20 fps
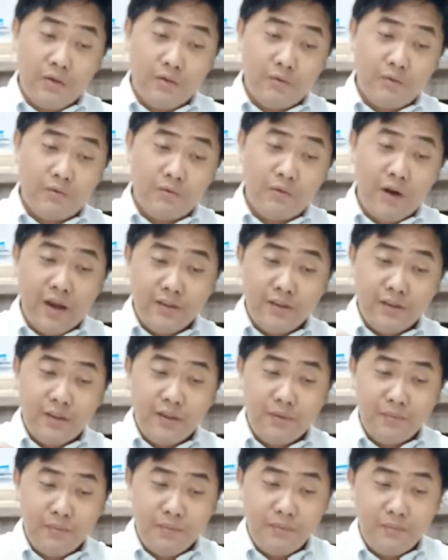Write
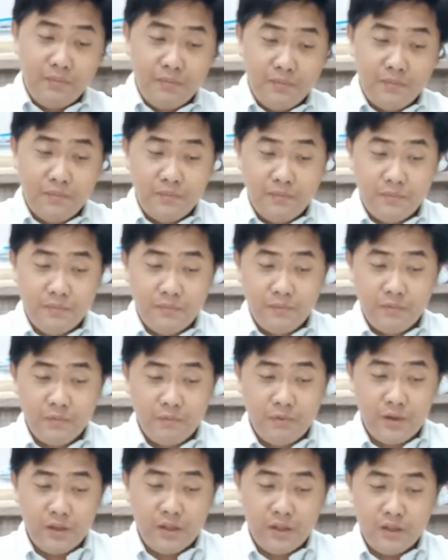them
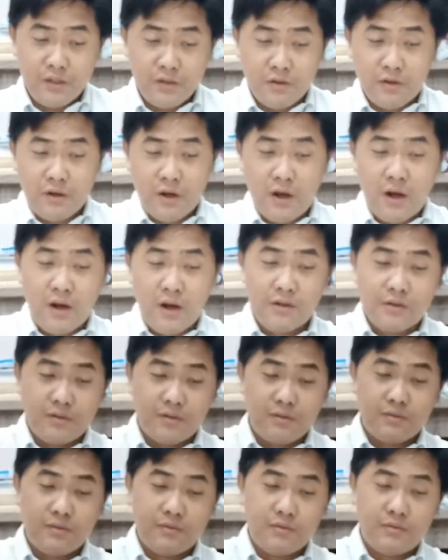within your heart.
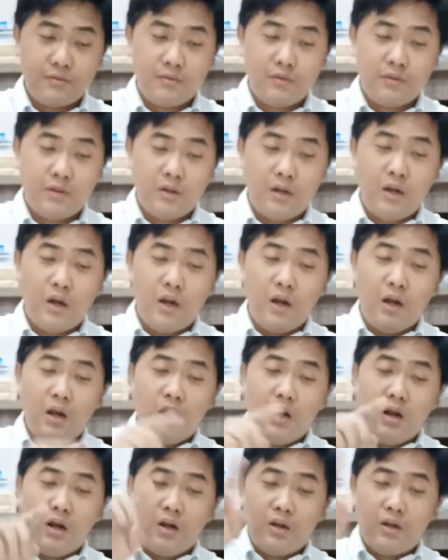
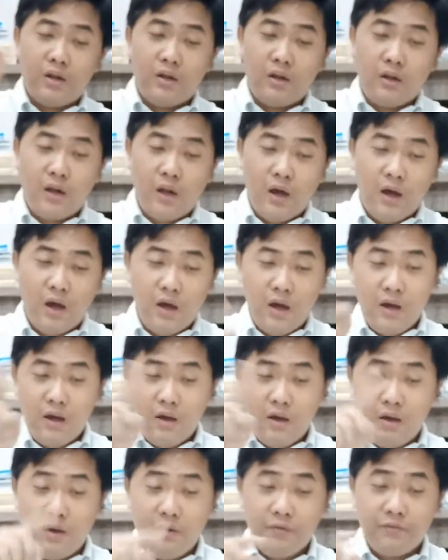
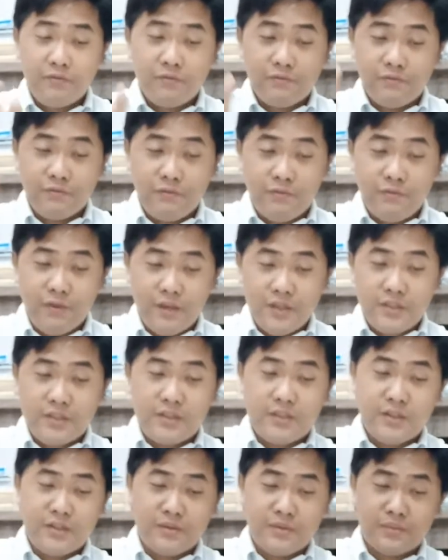Love
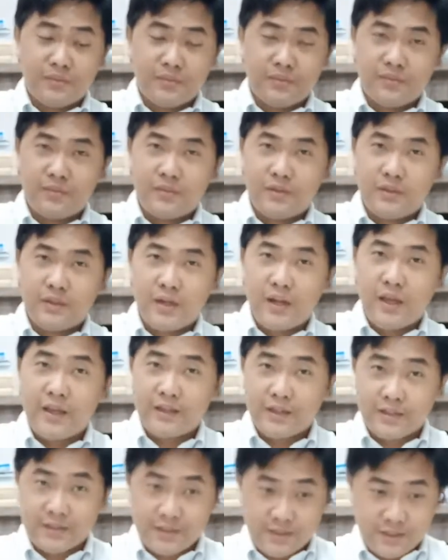wisdom
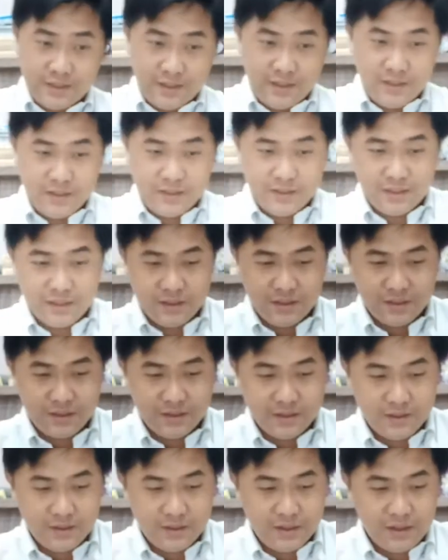like a sister.
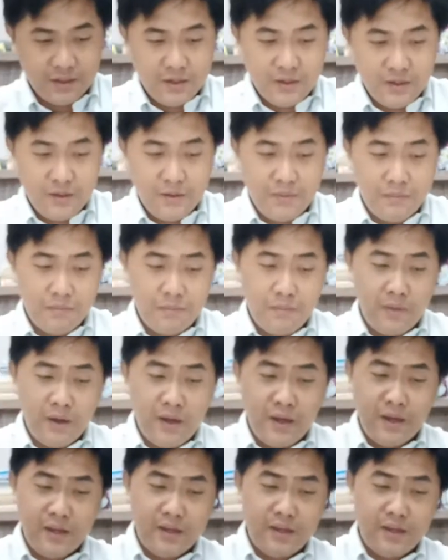Make